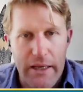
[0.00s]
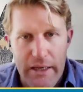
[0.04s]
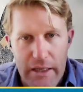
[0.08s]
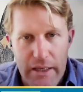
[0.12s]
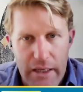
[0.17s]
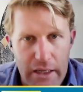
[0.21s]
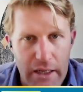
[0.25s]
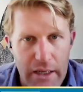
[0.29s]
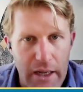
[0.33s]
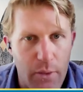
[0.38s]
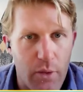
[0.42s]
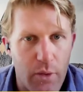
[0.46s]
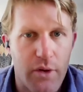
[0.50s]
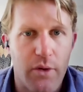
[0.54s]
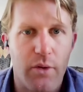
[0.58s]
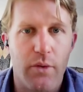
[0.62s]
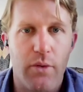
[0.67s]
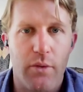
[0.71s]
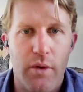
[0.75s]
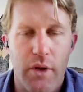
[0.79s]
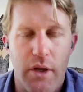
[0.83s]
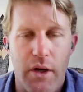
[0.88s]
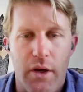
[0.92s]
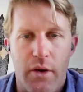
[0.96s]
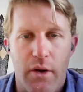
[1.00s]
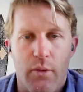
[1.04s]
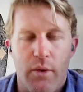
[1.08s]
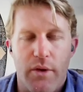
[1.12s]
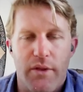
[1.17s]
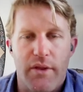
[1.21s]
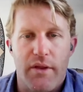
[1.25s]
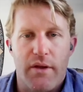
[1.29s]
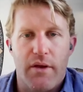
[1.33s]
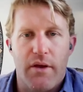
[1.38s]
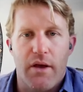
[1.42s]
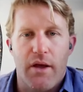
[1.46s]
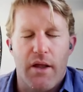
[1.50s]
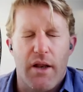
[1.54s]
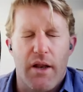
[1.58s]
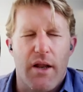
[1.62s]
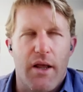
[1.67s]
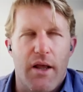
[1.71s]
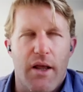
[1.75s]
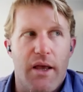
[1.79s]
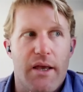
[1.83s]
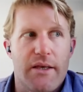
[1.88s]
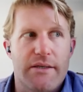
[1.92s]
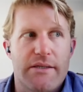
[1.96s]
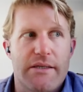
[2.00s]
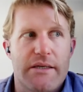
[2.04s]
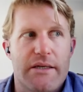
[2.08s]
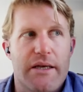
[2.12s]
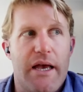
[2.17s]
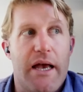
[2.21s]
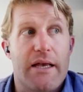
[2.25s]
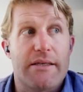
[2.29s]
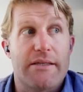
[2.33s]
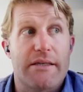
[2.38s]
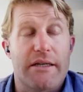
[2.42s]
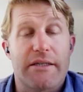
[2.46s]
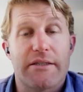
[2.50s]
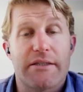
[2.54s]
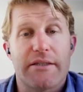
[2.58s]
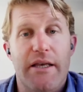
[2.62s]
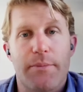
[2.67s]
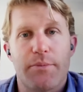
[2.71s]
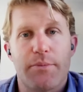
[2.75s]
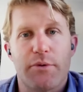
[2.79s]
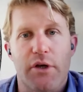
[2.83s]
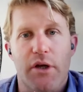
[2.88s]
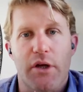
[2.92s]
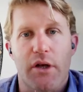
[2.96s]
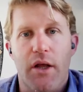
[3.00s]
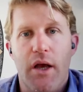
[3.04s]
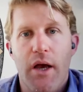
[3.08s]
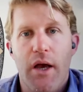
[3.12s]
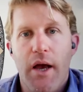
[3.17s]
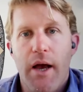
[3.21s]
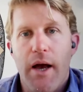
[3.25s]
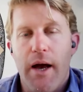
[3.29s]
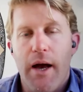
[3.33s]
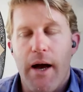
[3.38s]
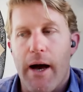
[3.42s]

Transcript: Lightning Network, with as an exception.